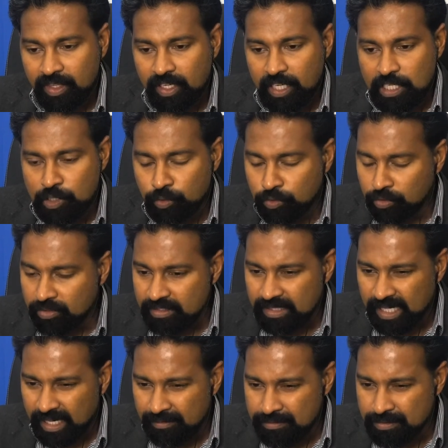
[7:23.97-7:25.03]
you don't
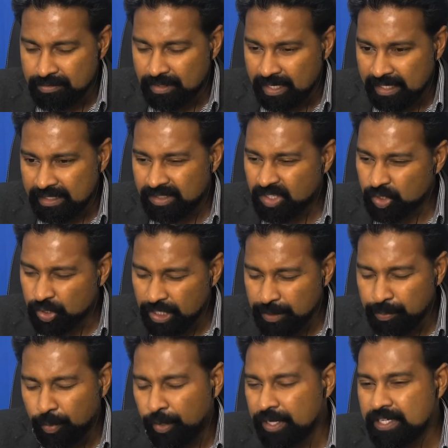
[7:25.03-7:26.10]
have to write 3
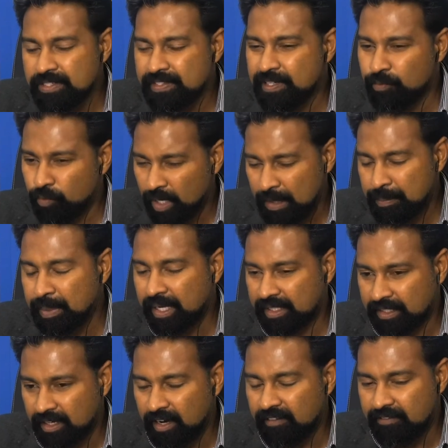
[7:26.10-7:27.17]
points in one
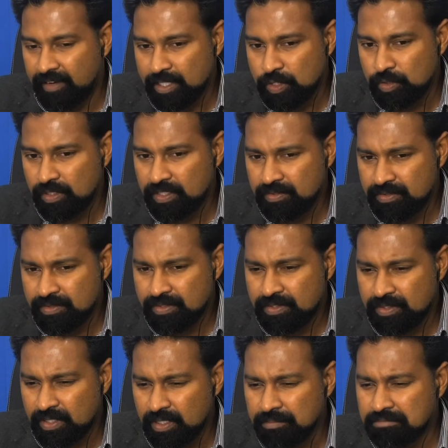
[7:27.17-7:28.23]
paragraph. Actually,
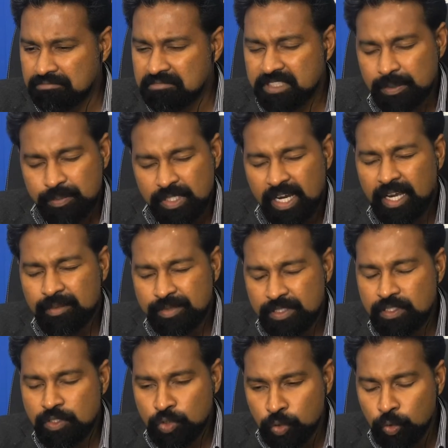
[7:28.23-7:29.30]
sometimes
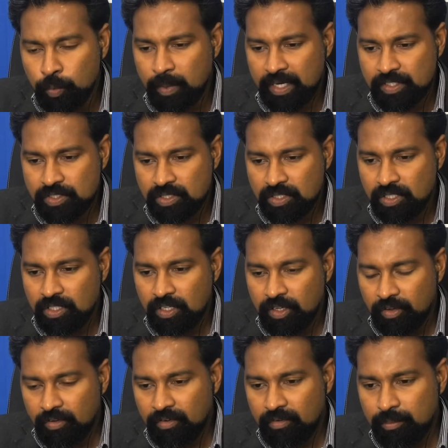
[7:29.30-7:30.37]
it's too much,
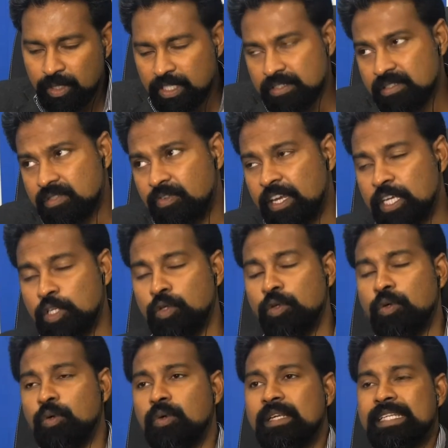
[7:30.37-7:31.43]
because when
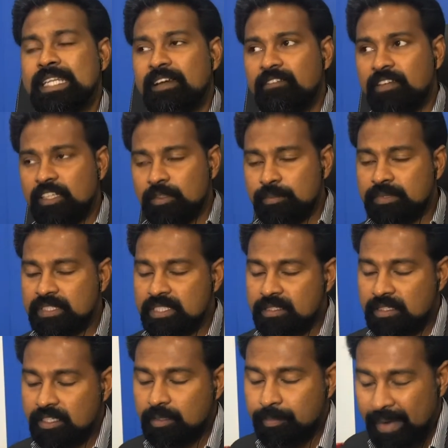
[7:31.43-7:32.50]
you develop
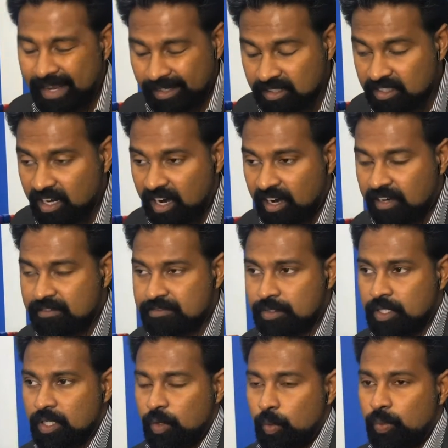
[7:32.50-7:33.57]
a paragraph
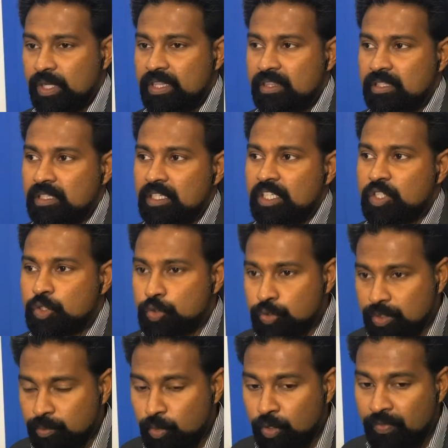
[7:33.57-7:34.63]
with
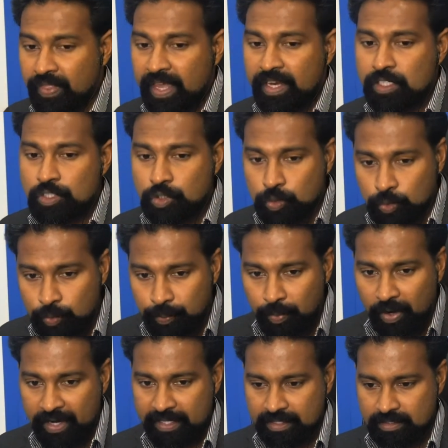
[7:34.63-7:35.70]
more than 2
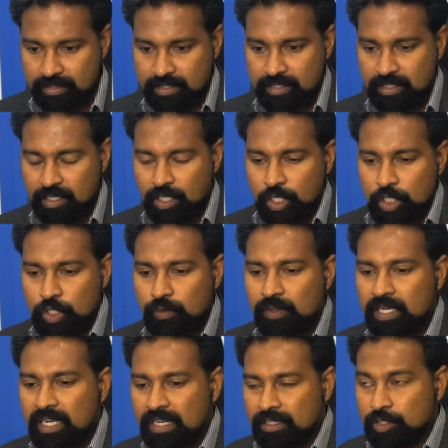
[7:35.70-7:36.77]
points,
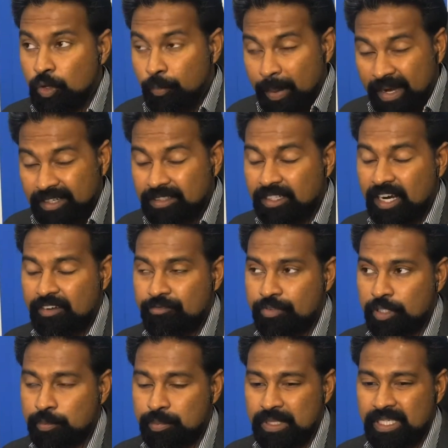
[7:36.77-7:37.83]
your paragraph
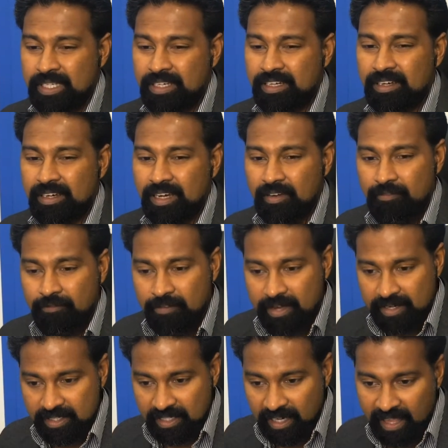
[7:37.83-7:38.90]
will be a
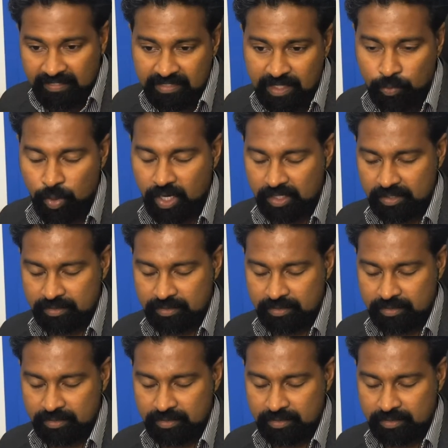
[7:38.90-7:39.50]
very lengthy one.